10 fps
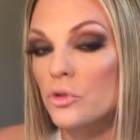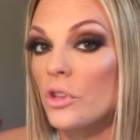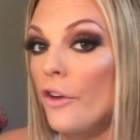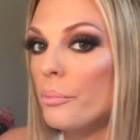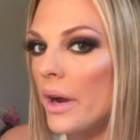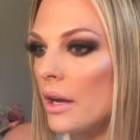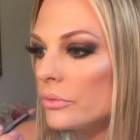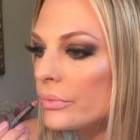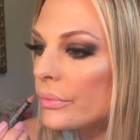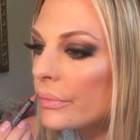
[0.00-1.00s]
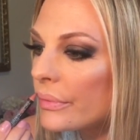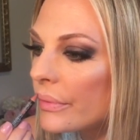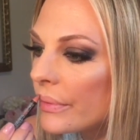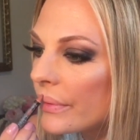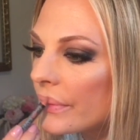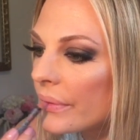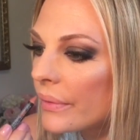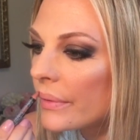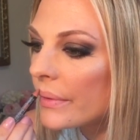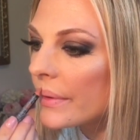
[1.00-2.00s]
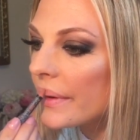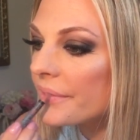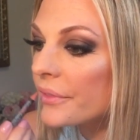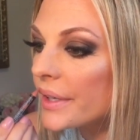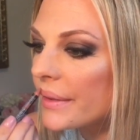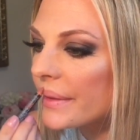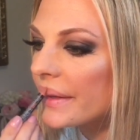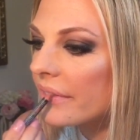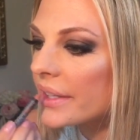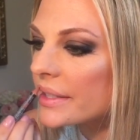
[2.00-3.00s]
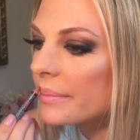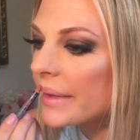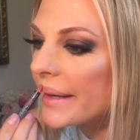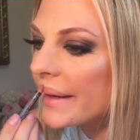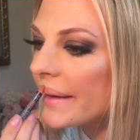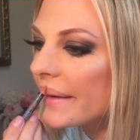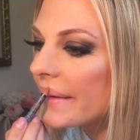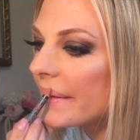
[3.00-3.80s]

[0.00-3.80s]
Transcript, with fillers: soft brown. Freaking love this lip liner.